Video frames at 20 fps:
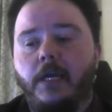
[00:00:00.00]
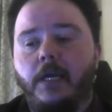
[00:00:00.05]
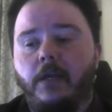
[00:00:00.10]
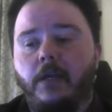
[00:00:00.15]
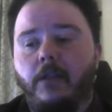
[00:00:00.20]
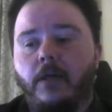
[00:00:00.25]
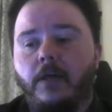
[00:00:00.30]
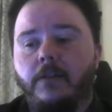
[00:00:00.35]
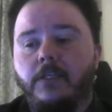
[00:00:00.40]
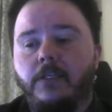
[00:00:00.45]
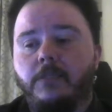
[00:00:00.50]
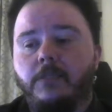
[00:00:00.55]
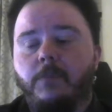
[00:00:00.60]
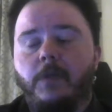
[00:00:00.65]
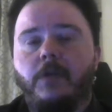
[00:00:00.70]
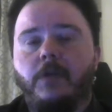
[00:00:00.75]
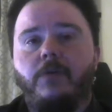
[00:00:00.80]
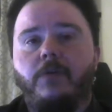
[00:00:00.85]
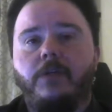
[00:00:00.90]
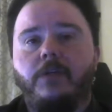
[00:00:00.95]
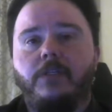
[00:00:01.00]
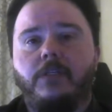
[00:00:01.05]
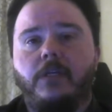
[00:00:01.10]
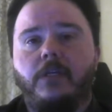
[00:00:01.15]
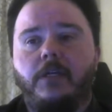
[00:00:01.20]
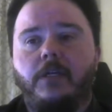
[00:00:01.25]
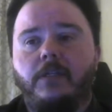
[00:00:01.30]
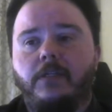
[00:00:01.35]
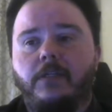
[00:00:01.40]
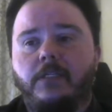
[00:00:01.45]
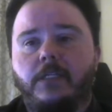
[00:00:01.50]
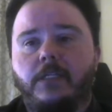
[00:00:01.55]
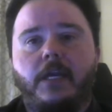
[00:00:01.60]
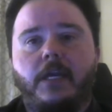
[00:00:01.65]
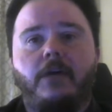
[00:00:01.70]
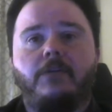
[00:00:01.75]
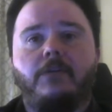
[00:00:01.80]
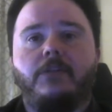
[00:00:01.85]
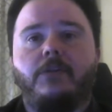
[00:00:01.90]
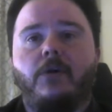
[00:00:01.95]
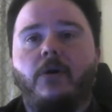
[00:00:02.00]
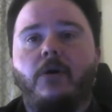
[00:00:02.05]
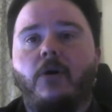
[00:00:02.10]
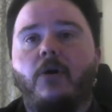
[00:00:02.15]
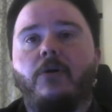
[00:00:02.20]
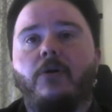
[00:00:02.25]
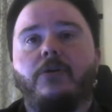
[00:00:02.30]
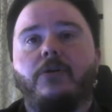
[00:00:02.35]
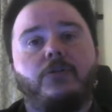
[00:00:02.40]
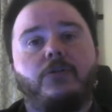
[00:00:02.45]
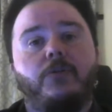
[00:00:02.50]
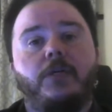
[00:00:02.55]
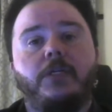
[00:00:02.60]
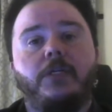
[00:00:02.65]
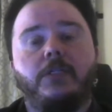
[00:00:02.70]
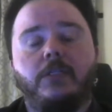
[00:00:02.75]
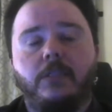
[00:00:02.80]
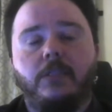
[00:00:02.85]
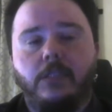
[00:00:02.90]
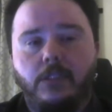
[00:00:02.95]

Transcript: and a lot of these bitcoins in these accounts are hard to trace.